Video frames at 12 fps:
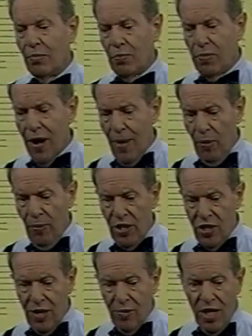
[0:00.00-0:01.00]
probably
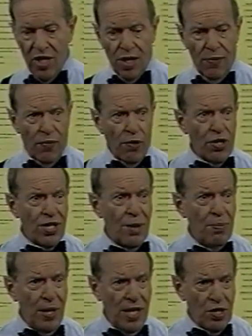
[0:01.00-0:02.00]
generates the first
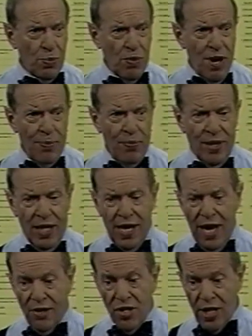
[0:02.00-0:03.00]
and biggest problem the
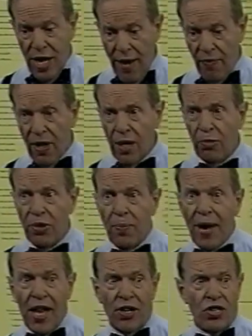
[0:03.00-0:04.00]
accountants have with the
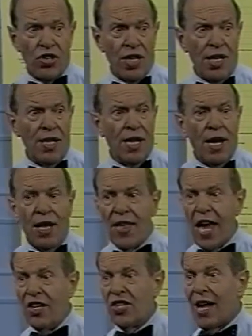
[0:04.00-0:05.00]
balance sheet, and
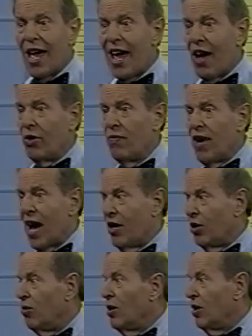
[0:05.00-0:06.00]
that is how to
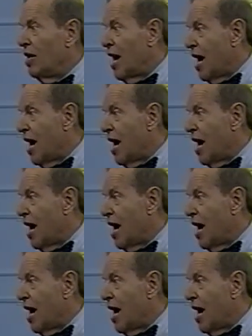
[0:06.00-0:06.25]
value the